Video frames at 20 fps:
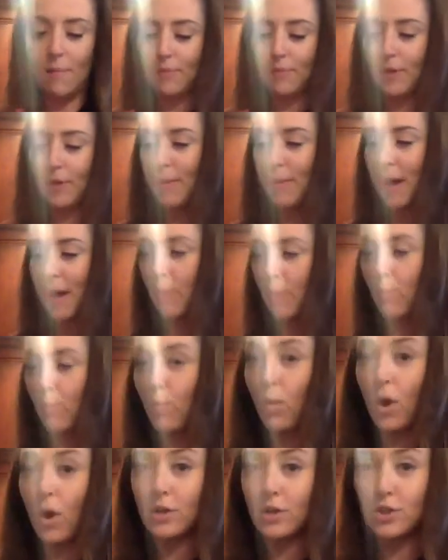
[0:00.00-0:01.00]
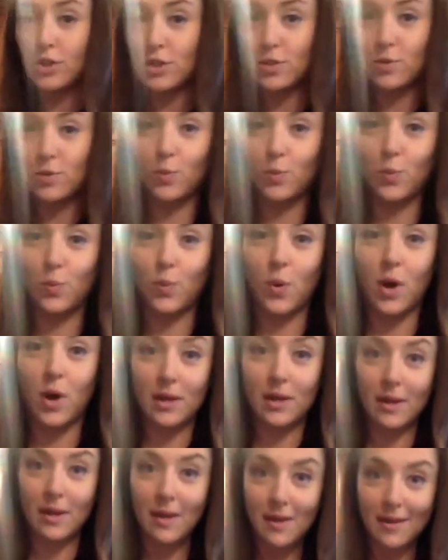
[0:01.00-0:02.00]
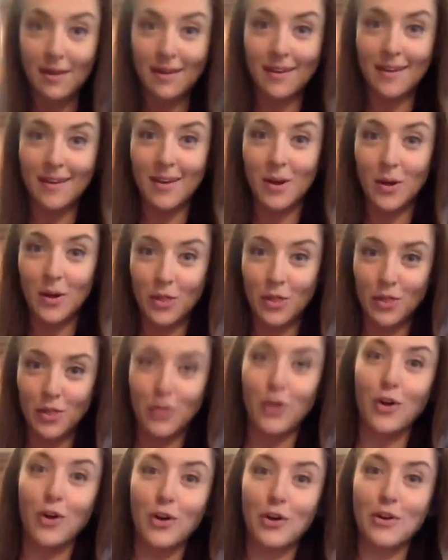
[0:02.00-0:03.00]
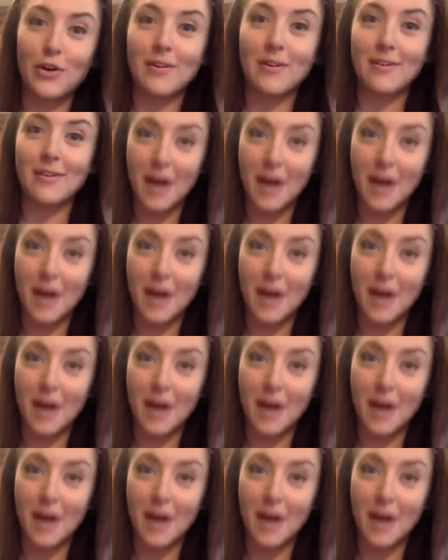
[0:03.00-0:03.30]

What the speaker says: about just 1/3